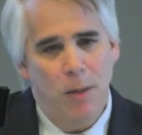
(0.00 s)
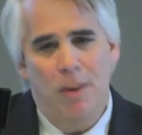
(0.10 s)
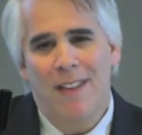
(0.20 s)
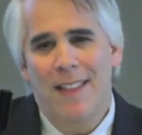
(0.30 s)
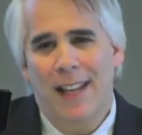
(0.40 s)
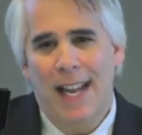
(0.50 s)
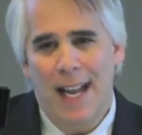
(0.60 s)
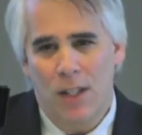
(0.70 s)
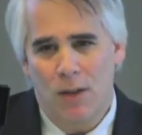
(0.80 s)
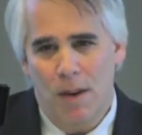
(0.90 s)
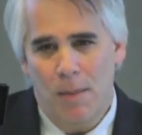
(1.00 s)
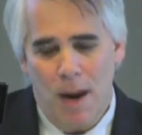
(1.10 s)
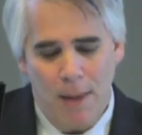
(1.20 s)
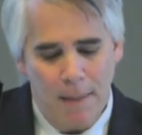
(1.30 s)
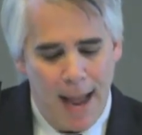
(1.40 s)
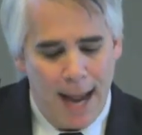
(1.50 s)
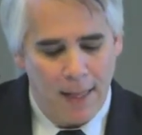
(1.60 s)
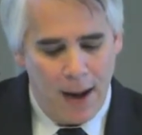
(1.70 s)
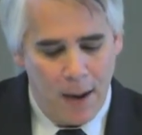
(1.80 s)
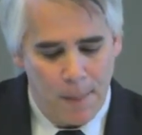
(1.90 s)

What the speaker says: prevent the cancer from coming back there.